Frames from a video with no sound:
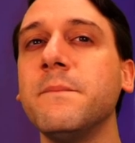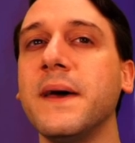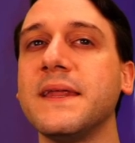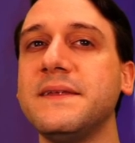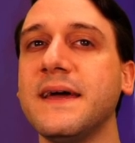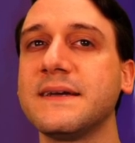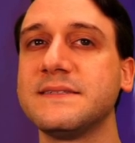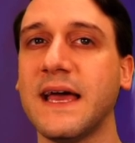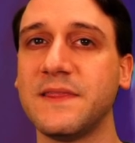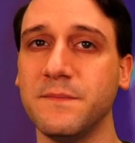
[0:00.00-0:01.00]
meta
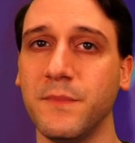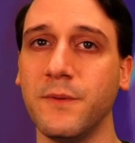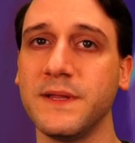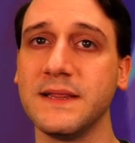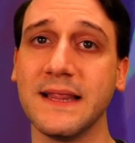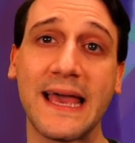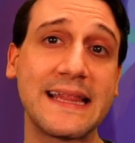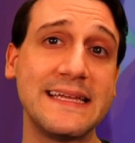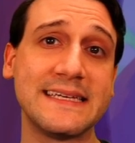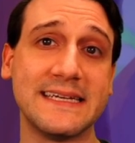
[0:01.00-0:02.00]
decks at the moment
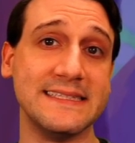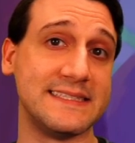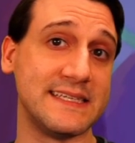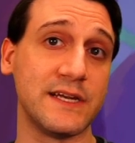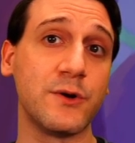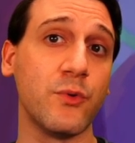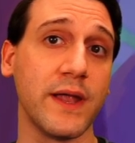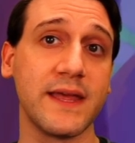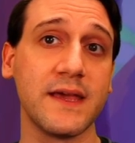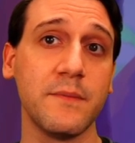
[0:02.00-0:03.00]
likely to consider
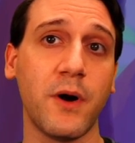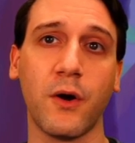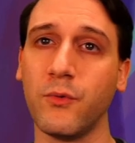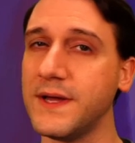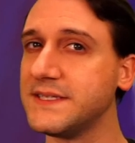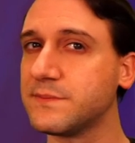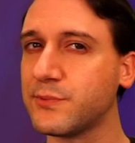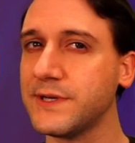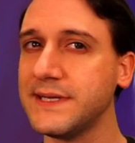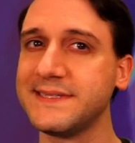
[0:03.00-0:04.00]
running him are Res
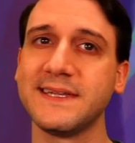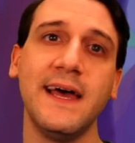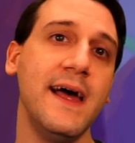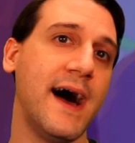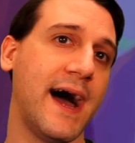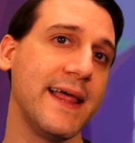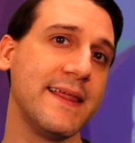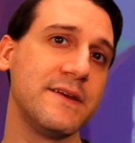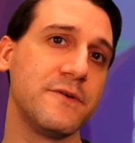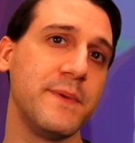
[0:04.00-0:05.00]
Priest,
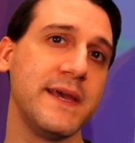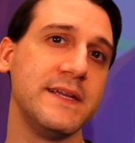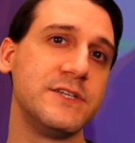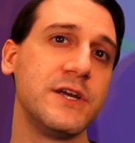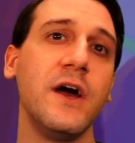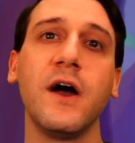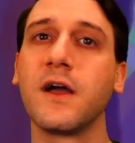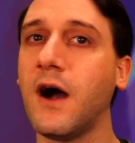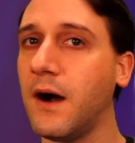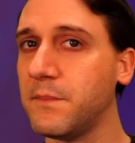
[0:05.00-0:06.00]
Highlander Mage,
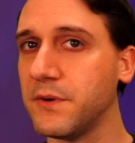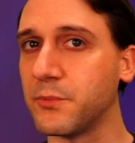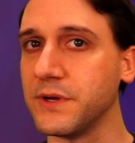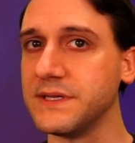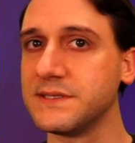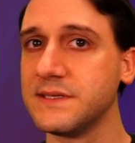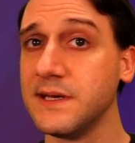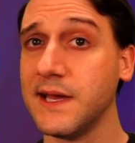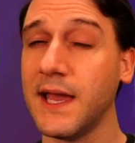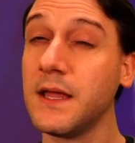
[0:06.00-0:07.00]
Combo Priest,
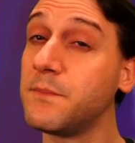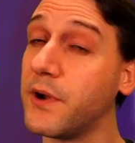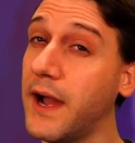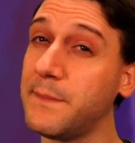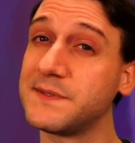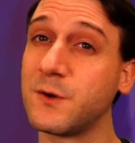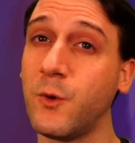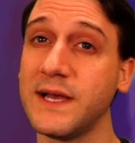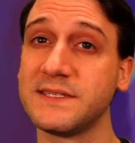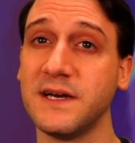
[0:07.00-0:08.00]
and perhaps
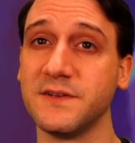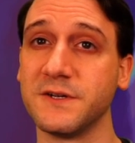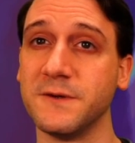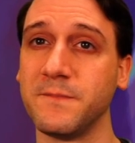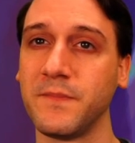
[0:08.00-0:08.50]
Quest Hunter.